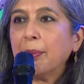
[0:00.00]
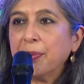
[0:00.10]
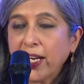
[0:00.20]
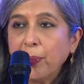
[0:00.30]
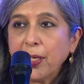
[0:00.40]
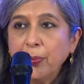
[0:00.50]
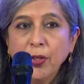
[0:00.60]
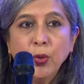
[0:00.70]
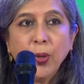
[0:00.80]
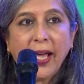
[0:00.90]
There are people
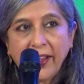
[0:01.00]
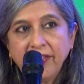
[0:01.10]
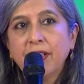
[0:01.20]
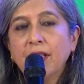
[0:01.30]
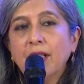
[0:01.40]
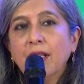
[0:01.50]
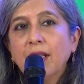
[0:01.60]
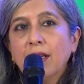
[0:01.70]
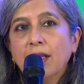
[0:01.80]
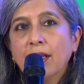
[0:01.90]
who have
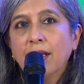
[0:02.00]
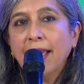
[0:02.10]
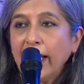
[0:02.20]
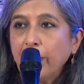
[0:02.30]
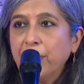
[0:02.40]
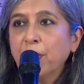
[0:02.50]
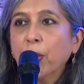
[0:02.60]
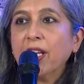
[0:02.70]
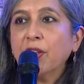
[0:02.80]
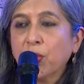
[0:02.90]
uh, help who
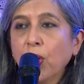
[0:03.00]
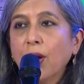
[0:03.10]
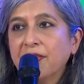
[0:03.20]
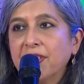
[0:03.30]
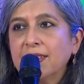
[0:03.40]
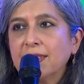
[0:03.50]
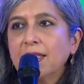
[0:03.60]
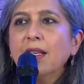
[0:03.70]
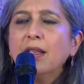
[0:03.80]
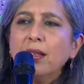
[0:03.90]
can do all of this.
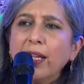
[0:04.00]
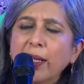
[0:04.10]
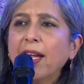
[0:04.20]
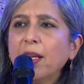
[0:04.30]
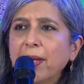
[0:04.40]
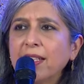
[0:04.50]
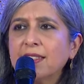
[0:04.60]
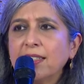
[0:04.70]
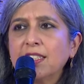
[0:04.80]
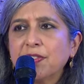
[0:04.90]
It might make
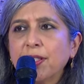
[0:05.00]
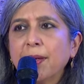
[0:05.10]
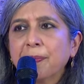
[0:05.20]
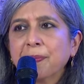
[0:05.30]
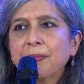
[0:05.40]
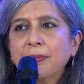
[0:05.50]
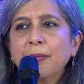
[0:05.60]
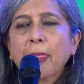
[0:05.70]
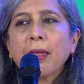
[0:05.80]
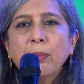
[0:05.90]
sense for them.
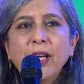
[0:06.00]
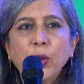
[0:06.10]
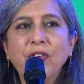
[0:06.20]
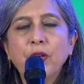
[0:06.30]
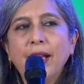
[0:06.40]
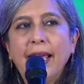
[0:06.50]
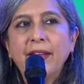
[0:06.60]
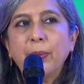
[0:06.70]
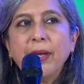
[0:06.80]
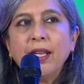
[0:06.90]
But overall, I
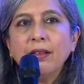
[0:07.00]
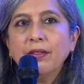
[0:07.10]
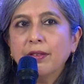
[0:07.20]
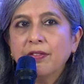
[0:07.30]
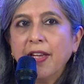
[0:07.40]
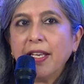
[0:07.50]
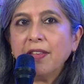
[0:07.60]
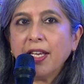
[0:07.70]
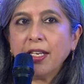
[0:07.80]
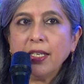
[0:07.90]
remain very,
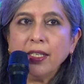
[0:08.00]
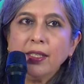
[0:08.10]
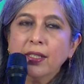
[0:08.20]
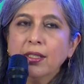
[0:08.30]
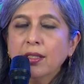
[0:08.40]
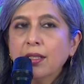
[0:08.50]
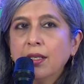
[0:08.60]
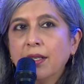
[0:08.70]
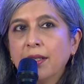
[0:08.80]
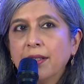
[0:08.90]
very
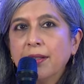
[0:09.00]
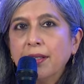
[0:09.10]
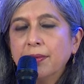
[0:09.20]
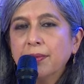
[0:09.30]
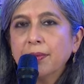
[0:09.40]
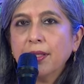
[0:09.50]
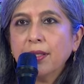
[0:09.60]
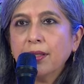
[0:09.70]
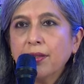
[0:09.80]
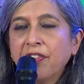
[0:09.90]
uh,
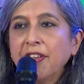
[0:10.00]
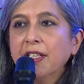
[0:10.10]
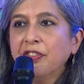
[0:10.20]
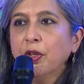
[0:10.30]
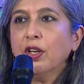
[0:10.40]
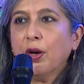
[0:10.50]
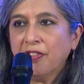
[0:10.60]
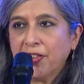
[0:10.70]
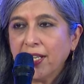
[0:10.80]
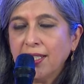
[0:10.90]
fearful of
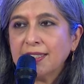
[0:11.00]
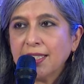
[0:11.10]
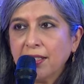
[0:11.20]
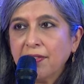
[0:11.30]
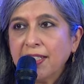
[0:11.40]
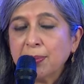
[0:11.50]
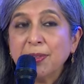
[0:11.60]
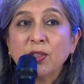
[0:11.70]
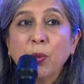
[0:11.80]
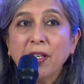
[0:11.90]
real estate investments?
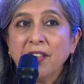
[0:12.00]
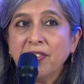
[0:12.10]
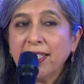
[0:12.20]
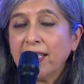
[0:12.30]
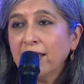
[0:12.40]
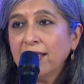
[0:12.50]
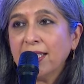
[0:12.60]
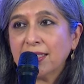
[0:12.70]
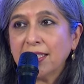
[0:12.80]
What if the tenant doesn't leave?